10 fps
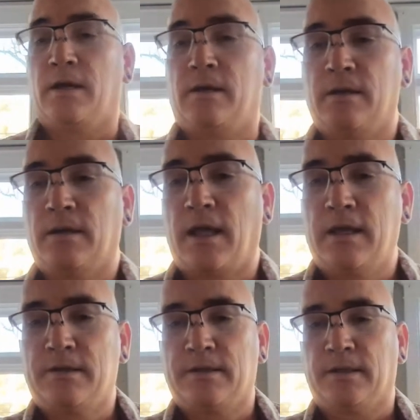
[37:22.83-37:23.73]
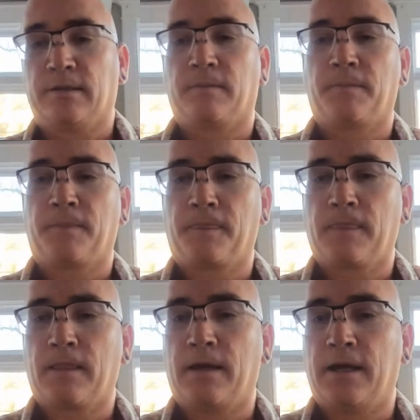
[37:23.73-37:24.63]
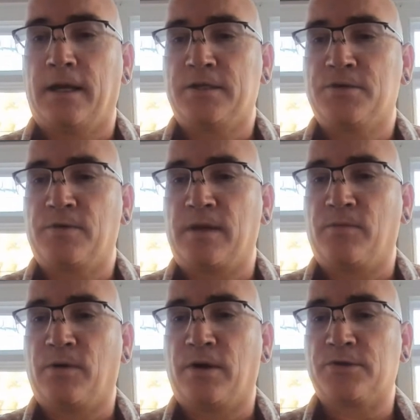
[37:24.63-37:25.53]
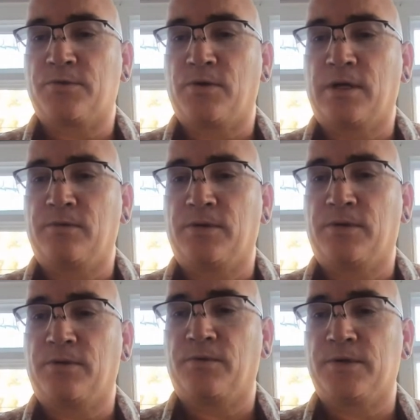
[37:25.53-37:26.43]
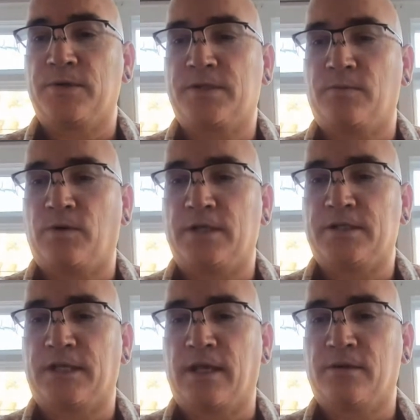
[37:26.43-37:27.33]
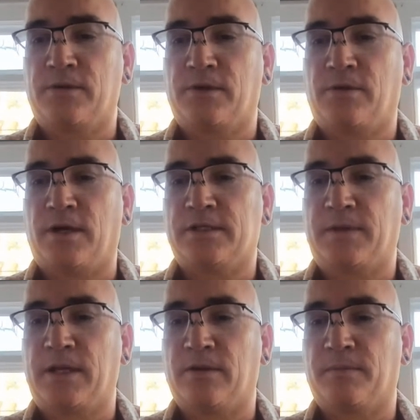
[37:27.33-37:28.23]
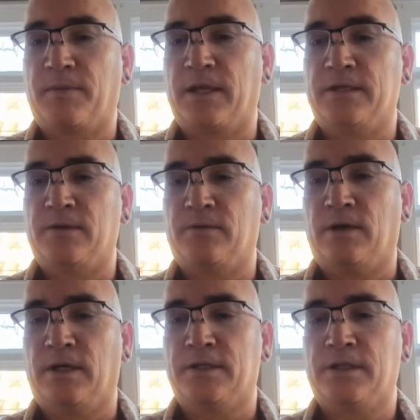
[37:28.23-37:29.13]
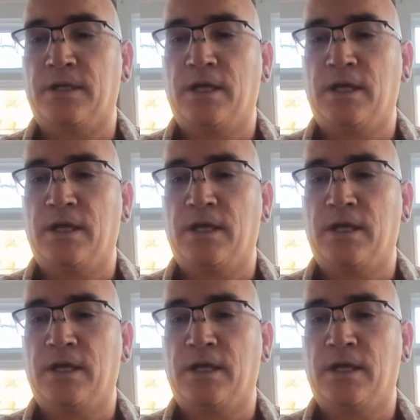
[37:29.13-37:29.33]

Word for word: Uh, Ethan, I had a dream where I was working with the wisdom wand together with the quantum healer pendant wand.